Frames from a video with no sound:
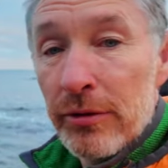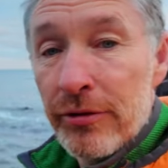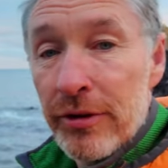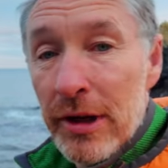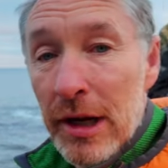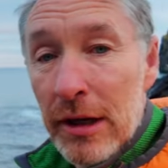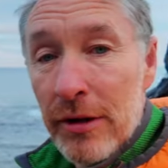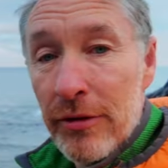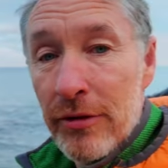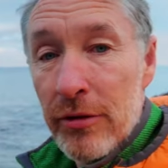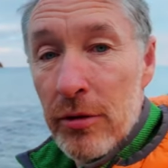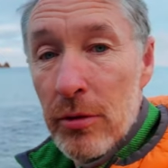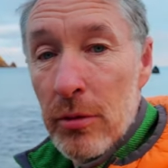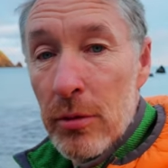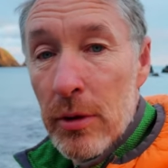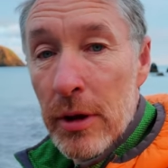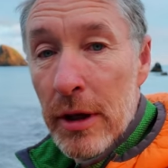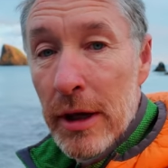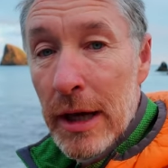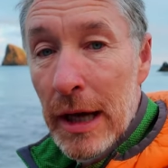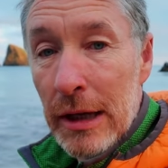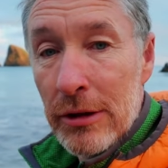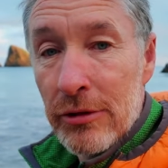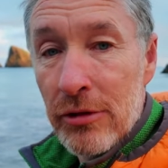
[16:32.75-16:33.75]
starts to
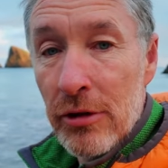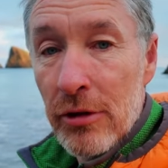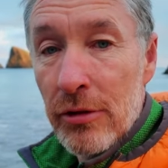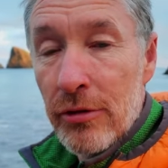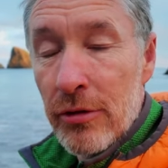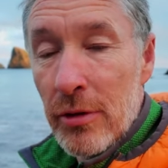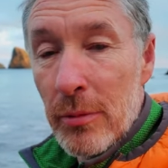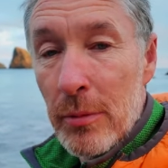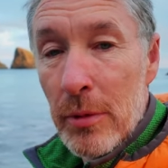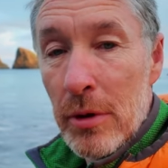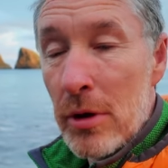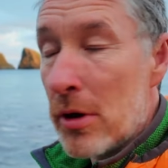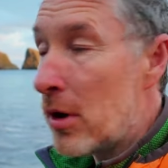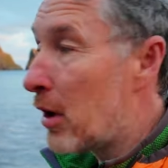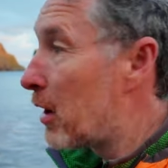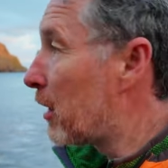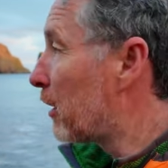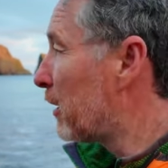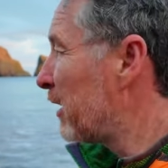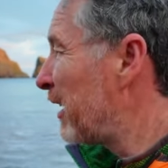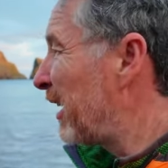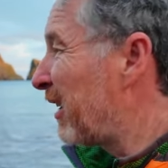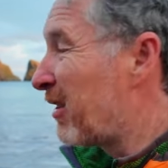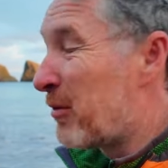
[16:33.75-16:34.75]
catch some
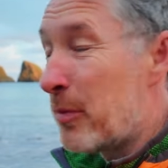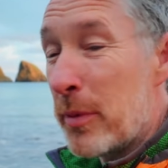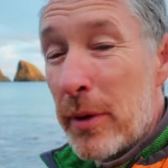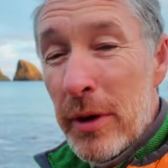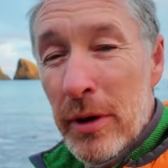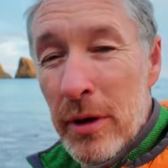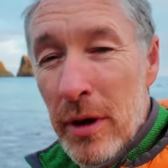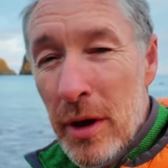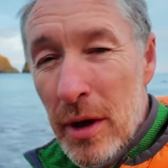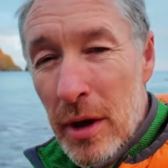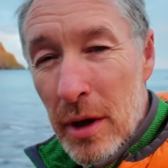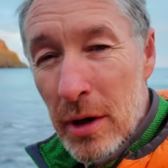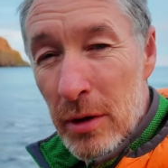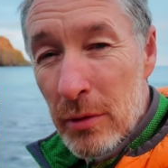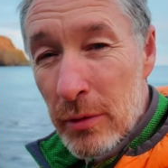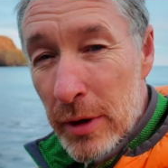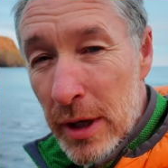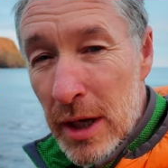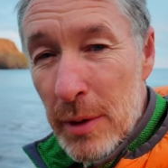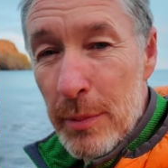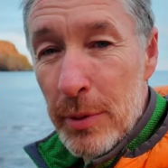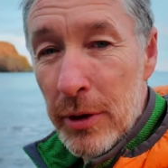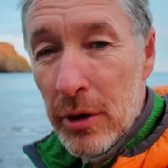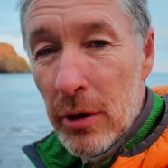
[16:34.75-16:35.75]
color. It's been
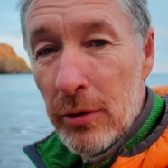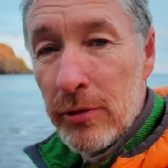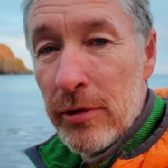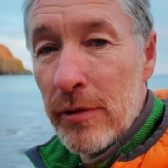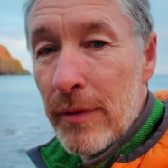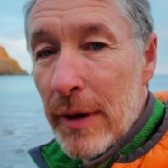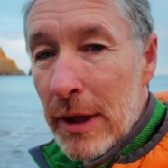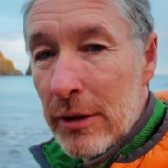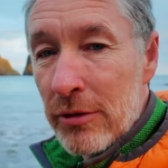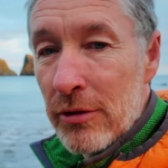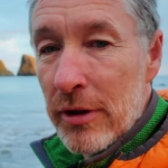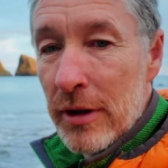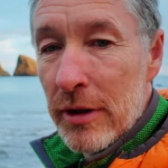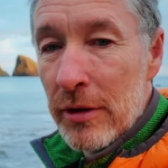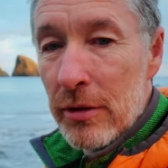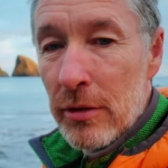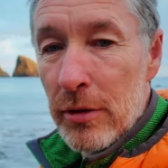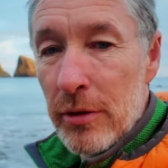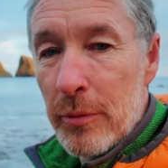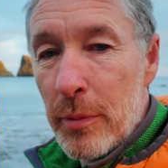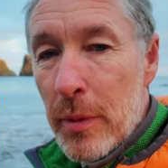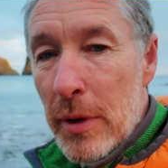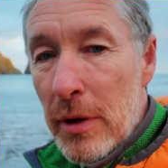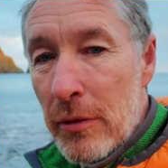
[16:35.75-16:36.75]
really productive, actually. You
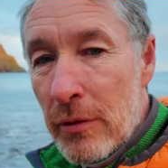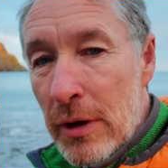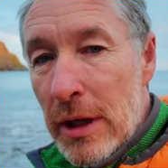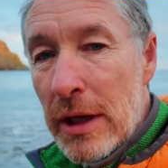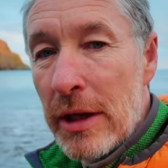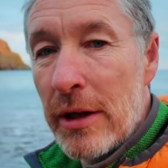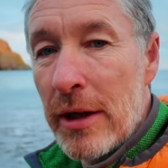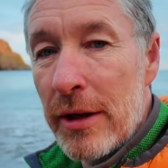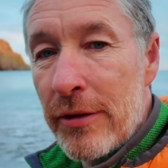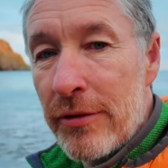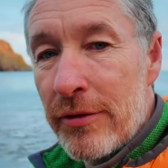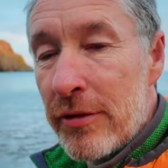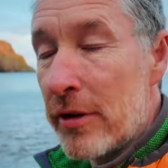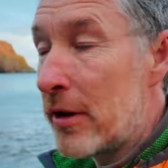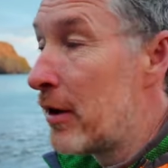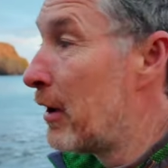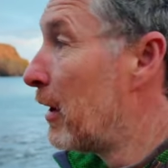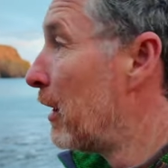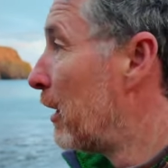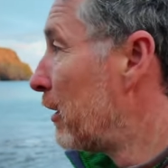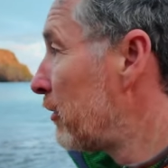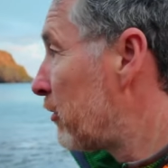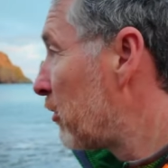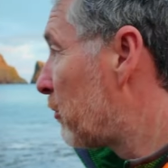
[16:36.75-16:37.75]
know, it's been really nice to
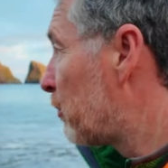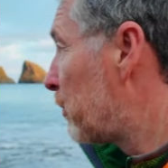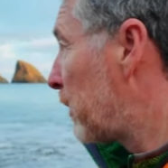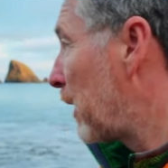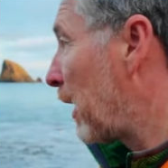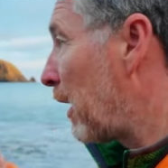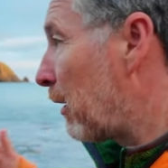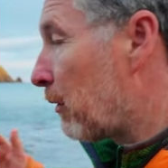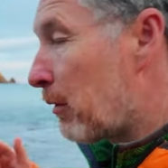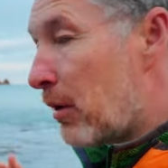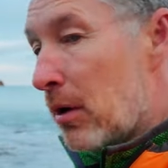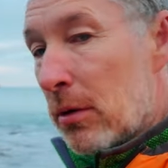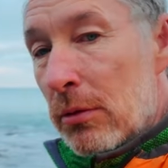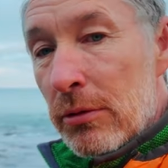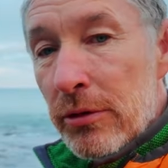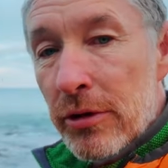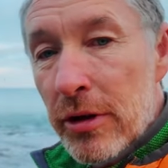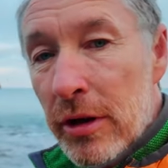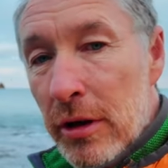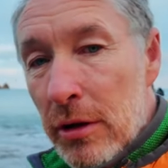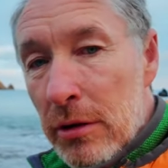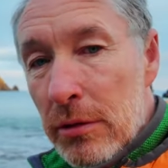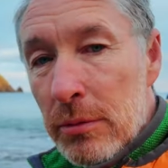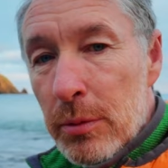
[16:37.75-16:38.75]
just play around
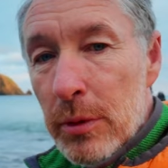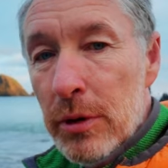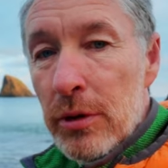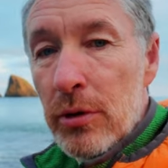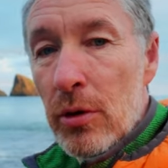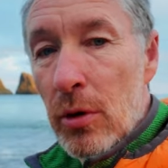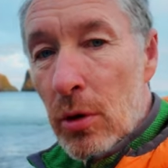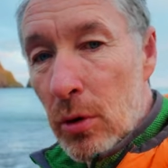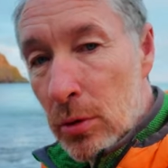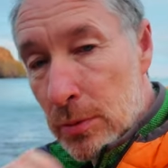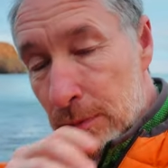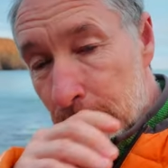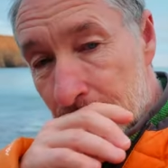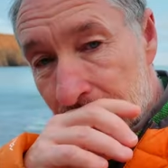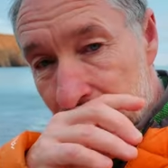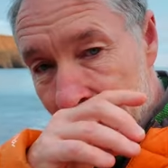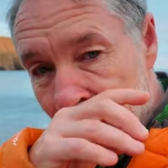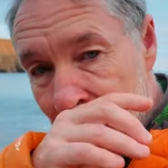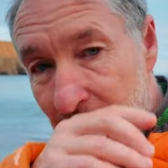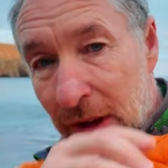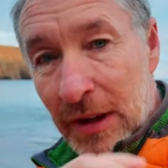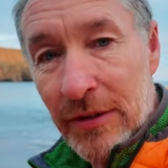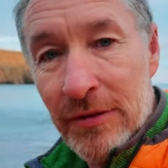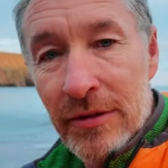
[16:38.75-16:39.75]
here with no
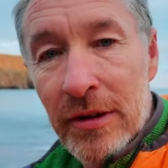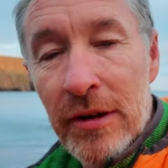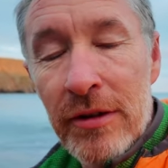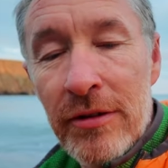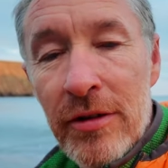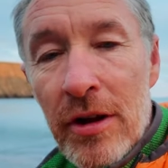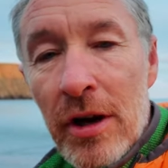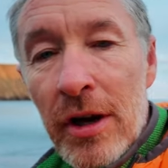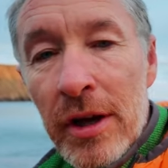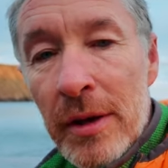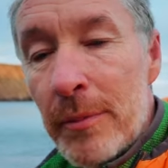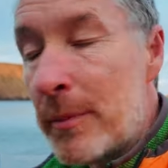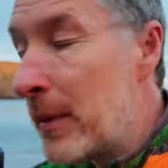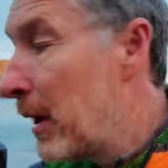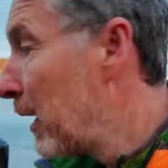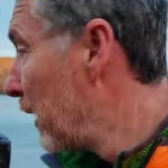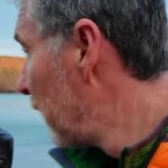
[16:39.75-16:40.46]
fixed time.